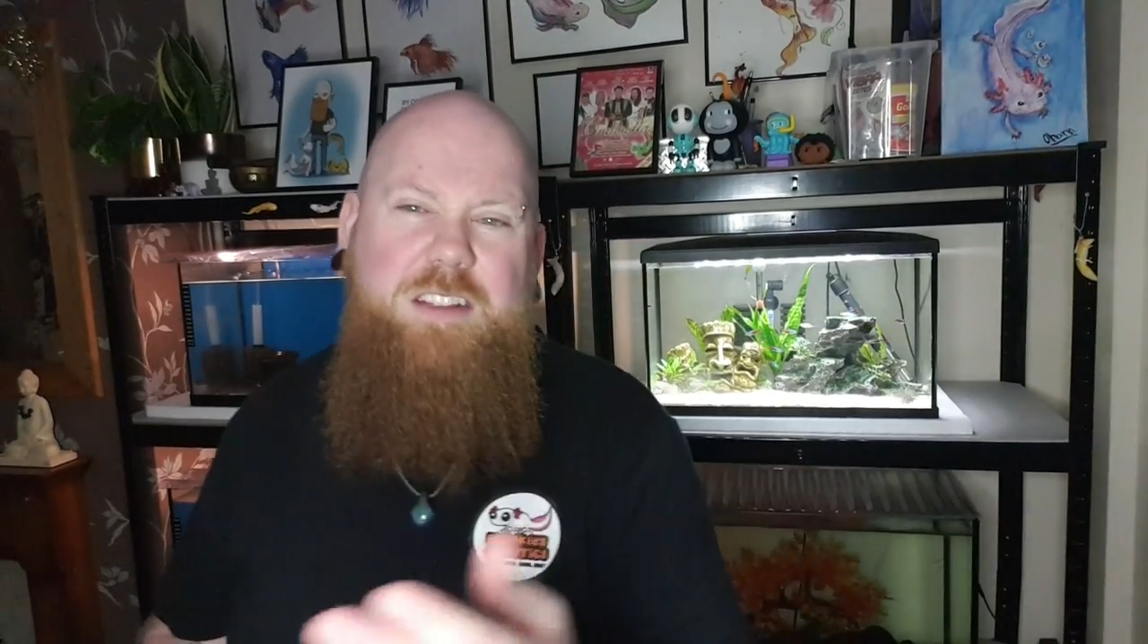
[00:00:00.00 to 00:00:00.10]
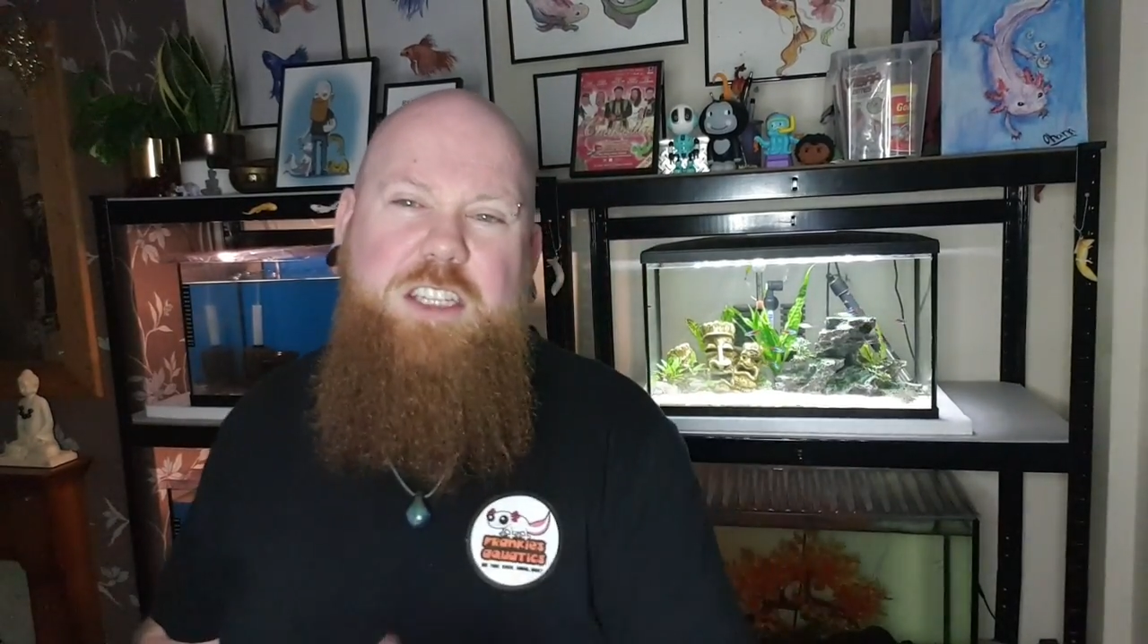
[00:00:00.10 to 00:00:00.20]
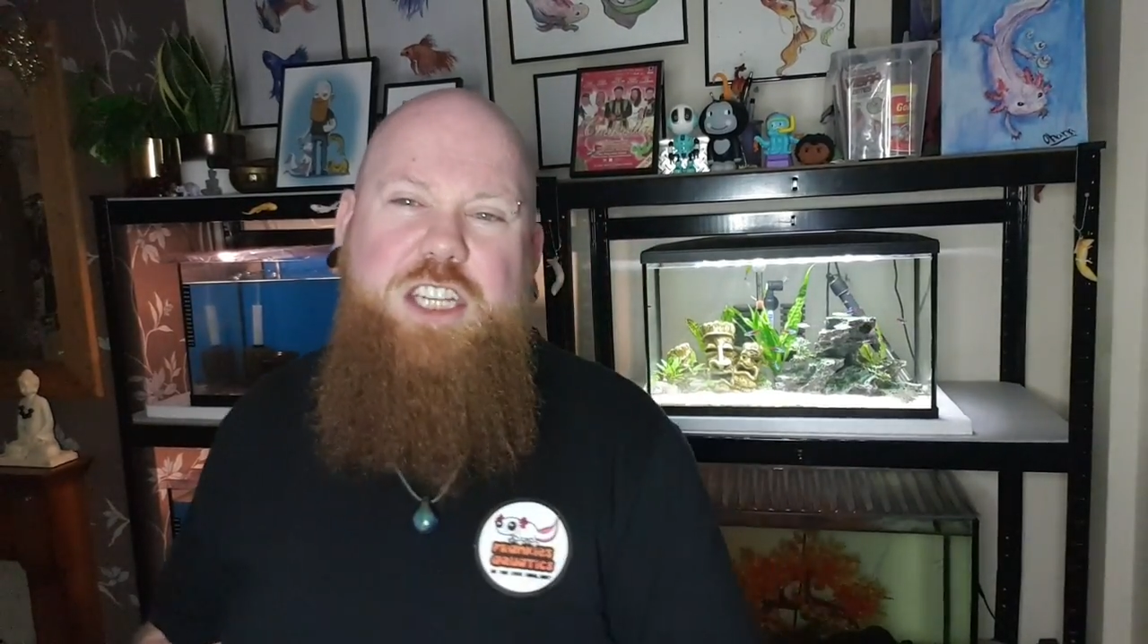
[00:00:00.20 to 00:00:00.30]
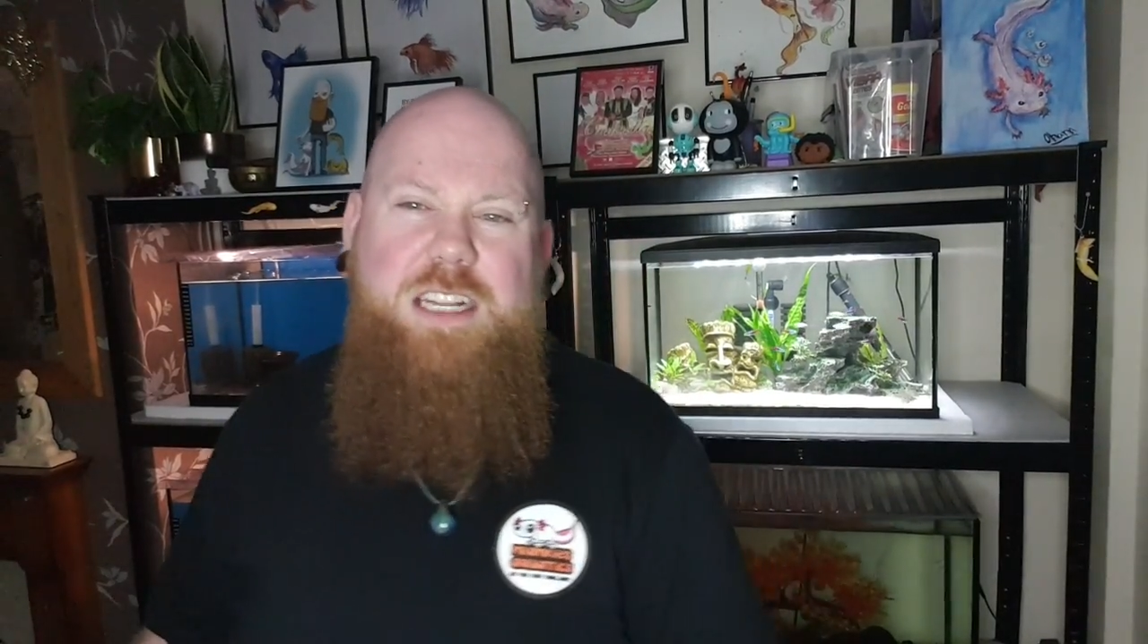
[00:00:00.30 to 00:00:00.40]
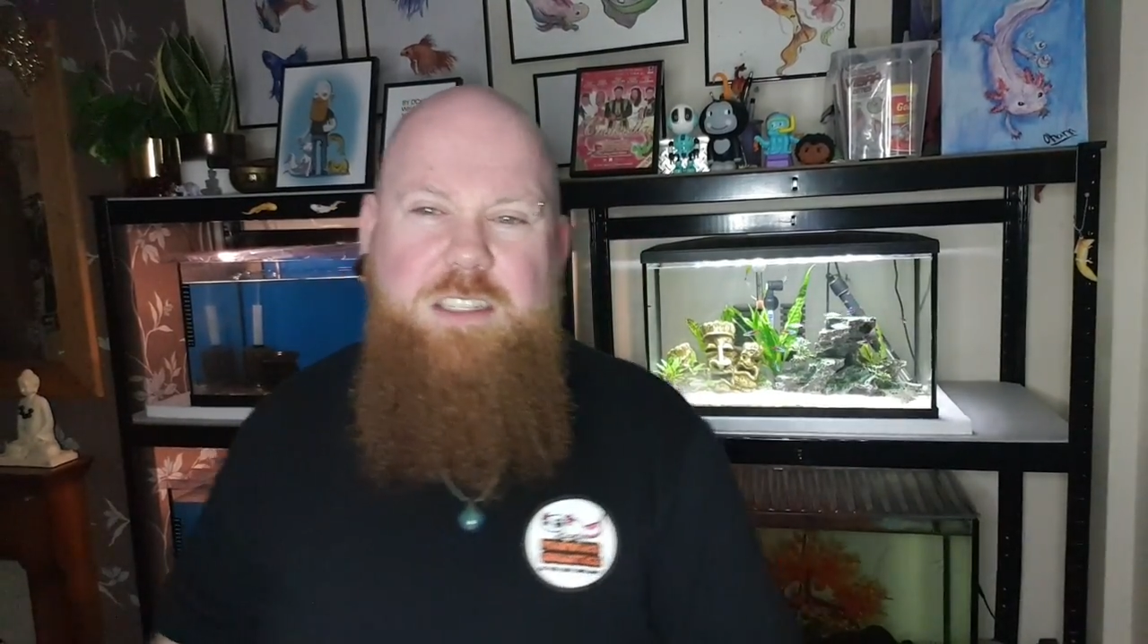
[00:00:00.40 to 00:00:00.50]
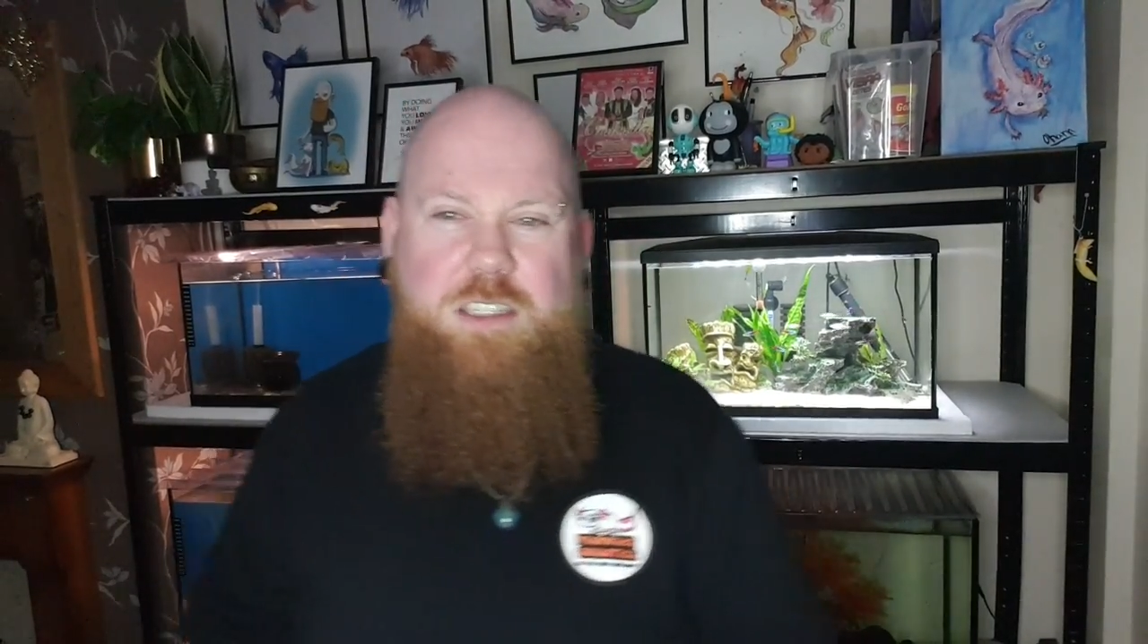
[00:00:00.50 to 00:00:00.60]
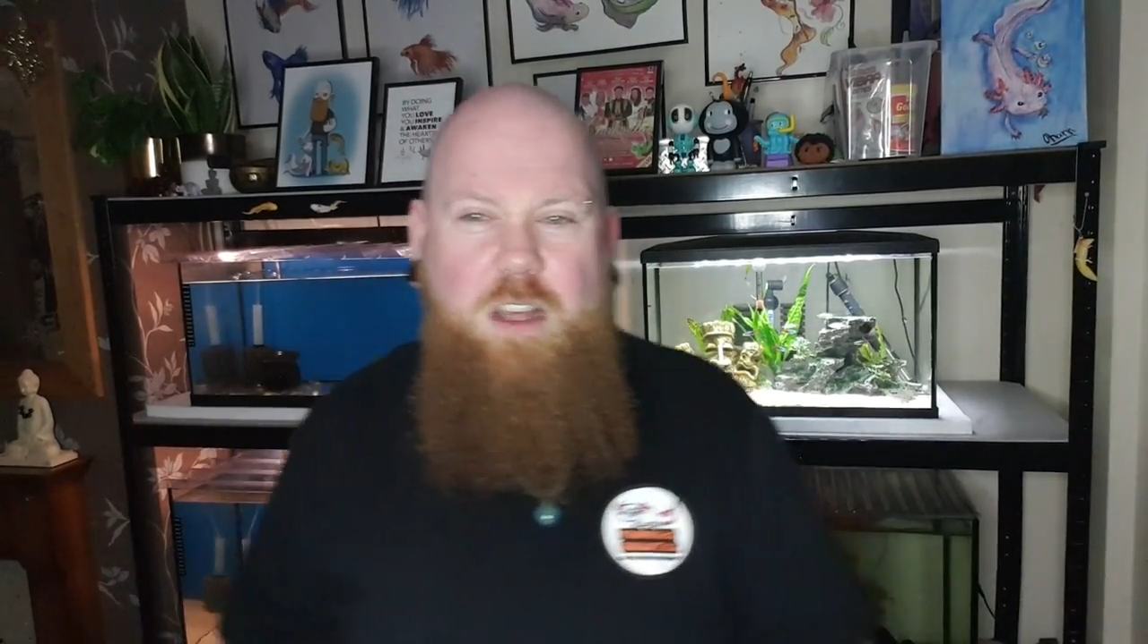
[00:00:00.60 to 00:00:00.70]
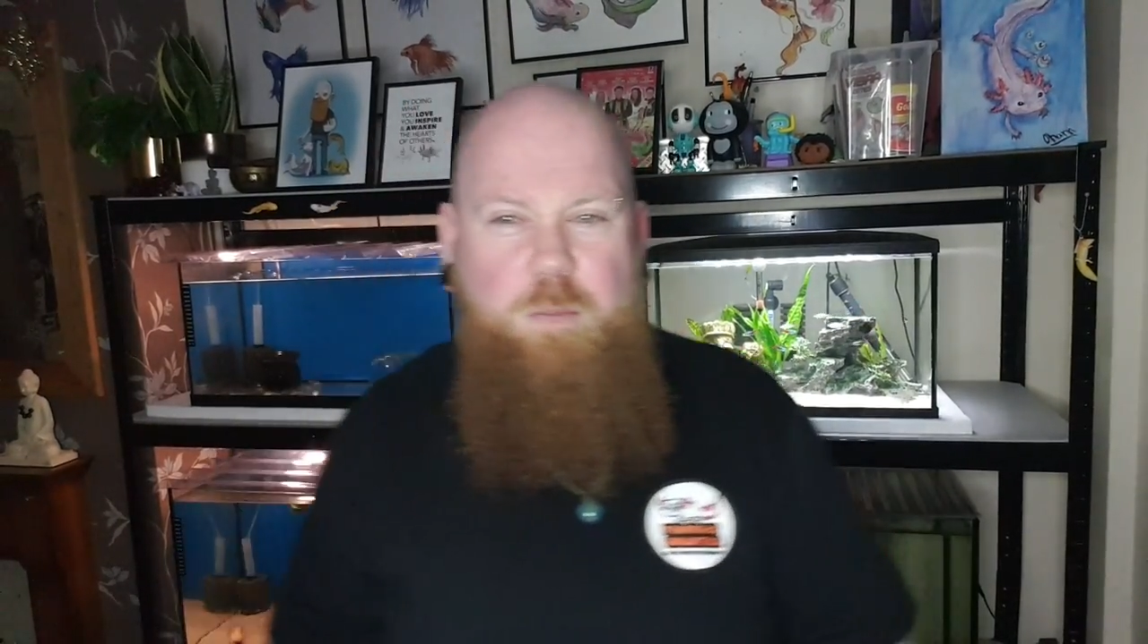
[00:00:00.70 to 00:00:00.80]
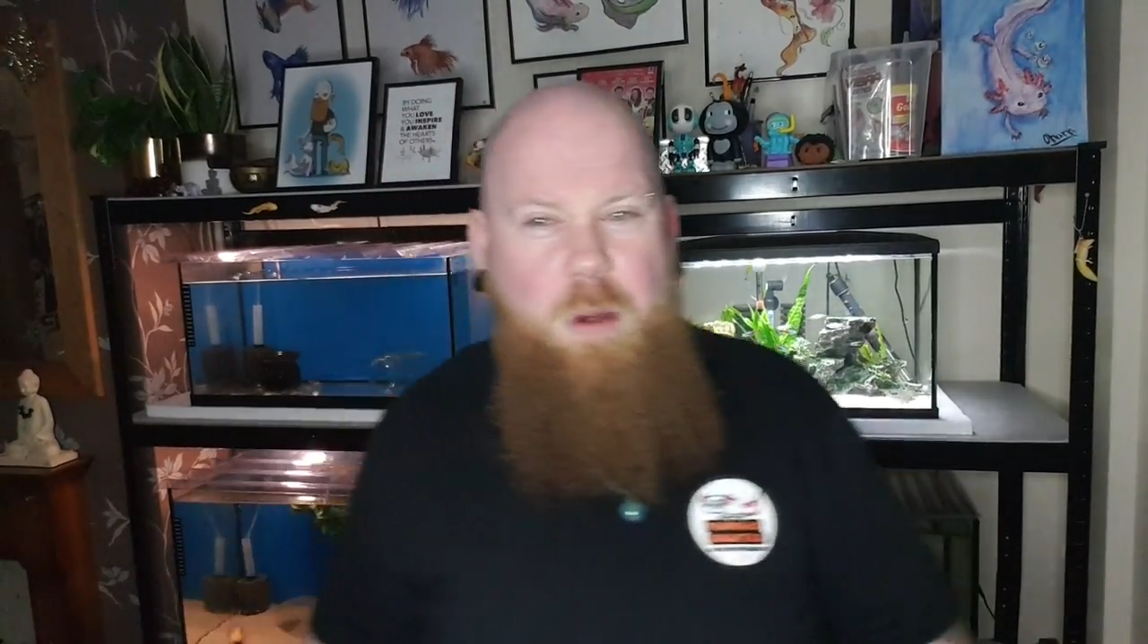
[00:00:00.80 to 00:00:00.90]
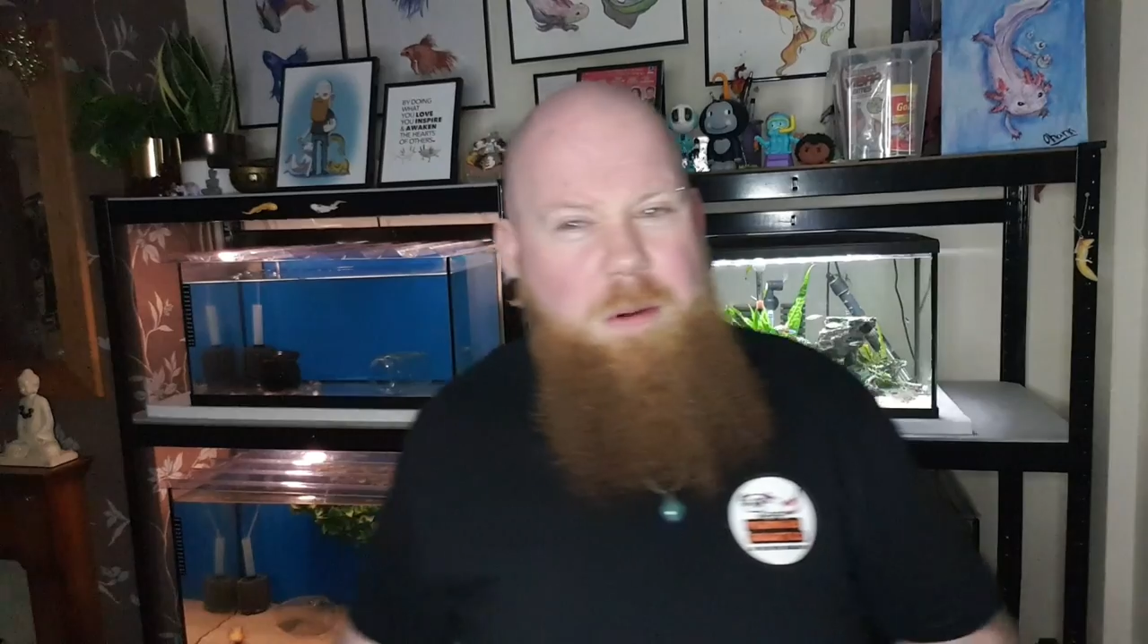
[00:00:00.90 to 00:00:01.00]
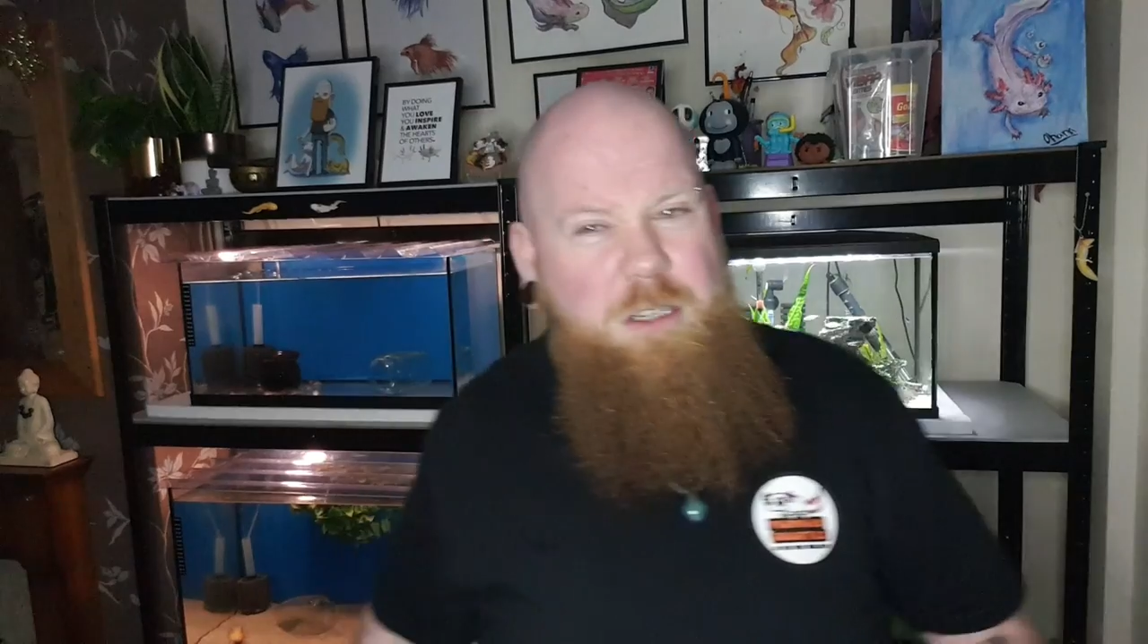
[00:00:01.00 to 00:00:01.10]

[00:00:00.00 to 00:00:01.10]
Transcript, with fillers: the chances are they've probably